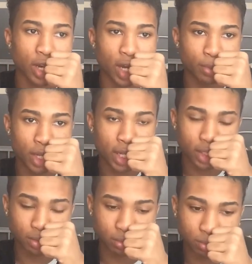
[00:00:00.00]
I'm
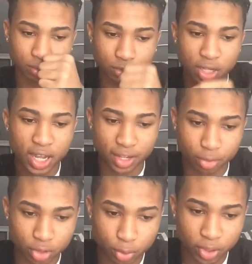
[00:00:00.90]
like, alright,
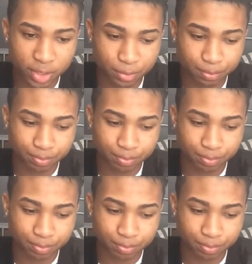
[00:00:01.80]
you know what?